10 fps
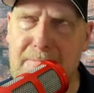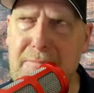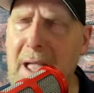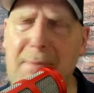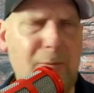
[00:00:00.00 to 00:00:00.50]

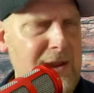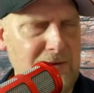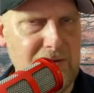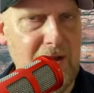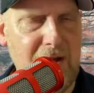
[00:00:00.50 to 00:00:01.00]
couple of
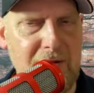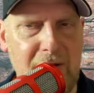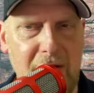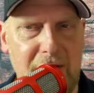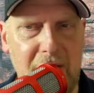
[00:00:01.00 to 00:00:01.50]
weeks ago
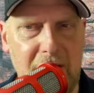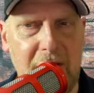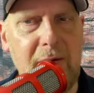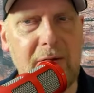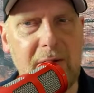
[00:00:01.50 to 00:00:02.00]

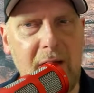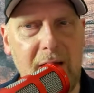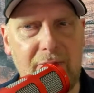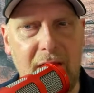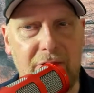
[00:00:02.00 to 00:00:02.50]
on
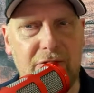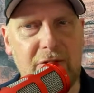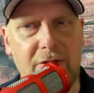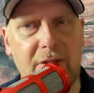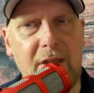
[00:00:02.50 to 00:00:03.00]
a
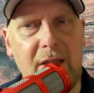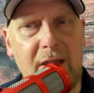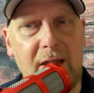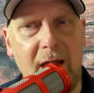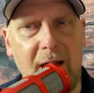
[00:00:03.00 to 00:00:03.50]
Russian,
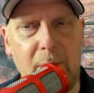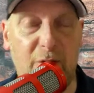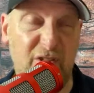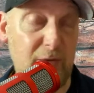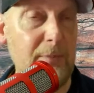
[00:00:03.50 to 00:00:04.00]

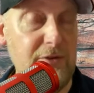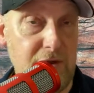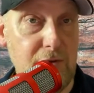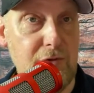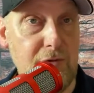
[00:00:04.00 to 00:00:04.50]
she's from the
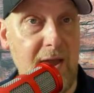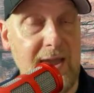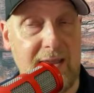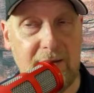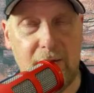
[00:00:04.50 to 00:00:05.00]

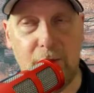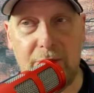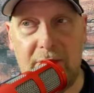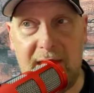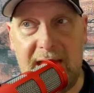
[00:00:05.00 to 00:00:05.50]
Ukraine,
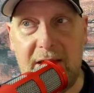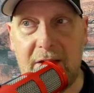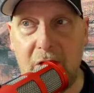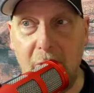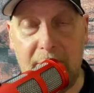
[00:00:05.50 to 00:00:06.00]
called
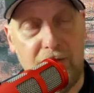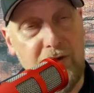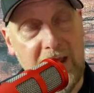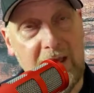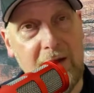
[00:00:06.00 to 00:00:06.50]
Nina
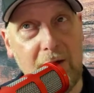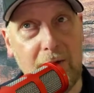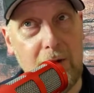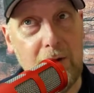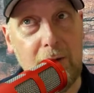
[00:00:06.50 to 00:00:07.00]

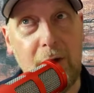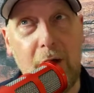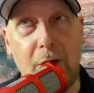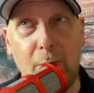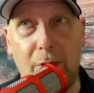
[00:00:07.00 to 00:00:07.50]
Komenchenko, who
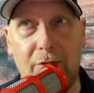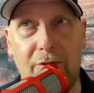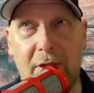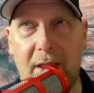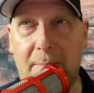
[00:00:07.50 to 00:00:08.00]

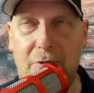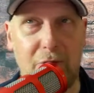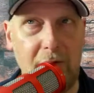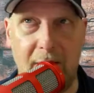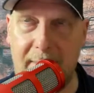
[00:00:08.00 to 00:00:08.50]
was, and I'm
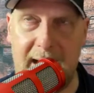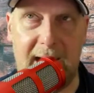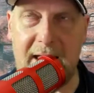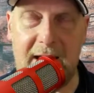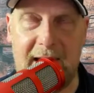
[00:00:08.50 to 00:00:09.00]
sure I'm
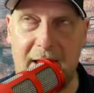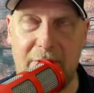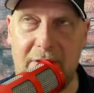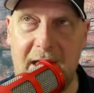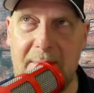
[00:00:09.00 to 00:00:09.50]
killing her
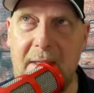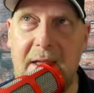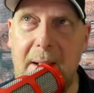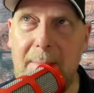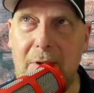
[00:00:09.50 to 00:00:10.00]
last name,
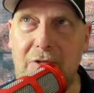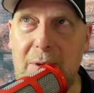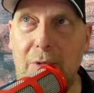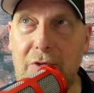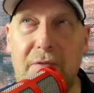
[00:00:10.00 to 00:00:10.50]
but she
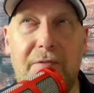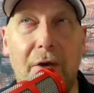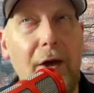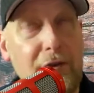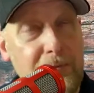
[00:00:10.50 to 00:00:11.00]
was the
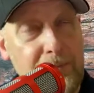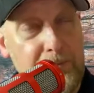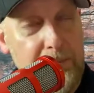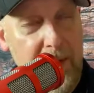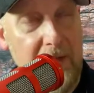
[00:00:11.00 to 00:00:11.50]
first
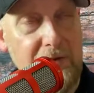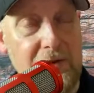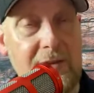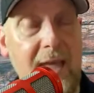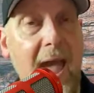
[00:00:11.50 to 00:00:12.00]

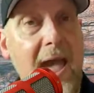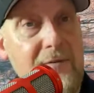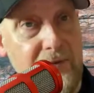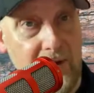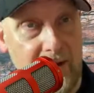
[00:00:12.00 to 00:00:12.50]
person
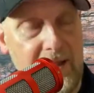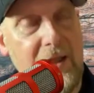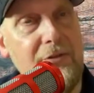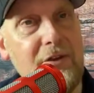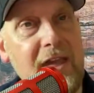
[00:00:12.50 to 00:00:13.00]
ever
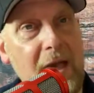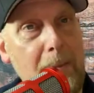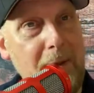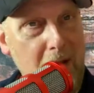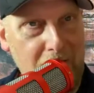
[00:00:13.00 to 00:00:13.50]
to get a
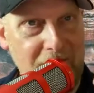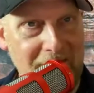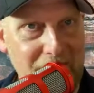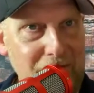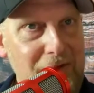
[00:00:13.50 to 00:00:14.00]

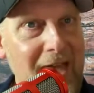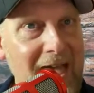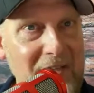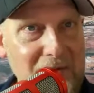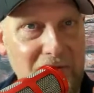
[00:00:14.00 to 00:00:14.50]
perfect
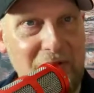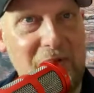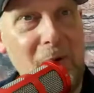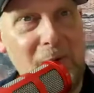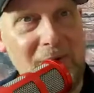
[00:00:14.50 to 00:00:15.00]
10
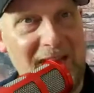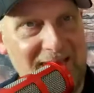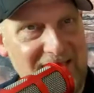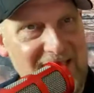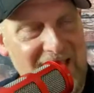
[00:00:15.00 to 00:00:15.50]
score
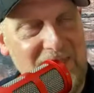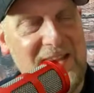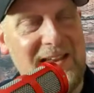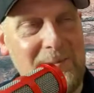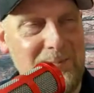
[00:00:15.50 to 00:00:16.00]
in the
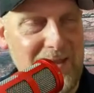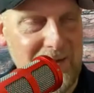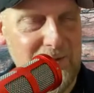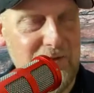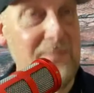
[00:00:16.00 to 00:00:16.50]

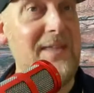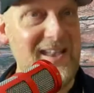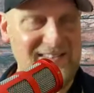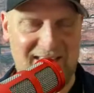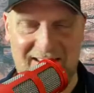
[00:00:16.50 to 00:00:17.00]
Olympics
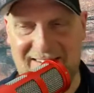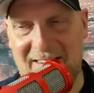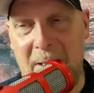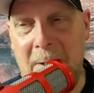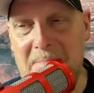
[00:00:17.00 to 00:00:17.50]
gymnastics.
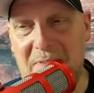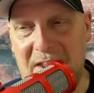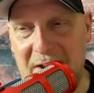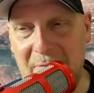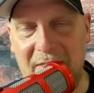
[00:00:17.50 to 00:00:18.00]

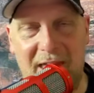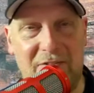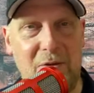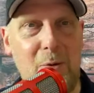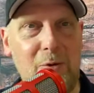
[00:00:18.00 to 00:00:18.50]
They
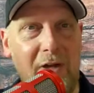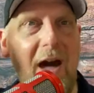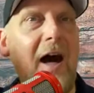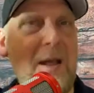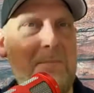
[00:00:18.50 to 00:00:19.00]
do all the
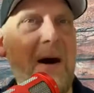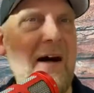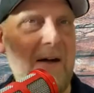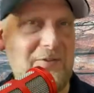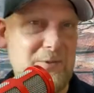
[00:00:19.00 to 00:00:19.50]
high
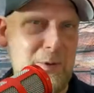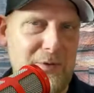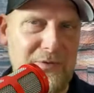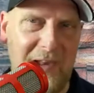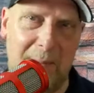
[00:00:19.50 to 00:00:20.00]
bars and all the
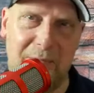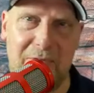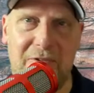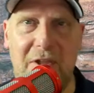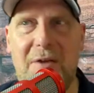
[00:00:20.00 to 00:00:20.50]
flips
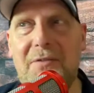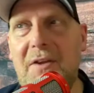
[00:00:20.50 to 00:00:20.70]
and stuff.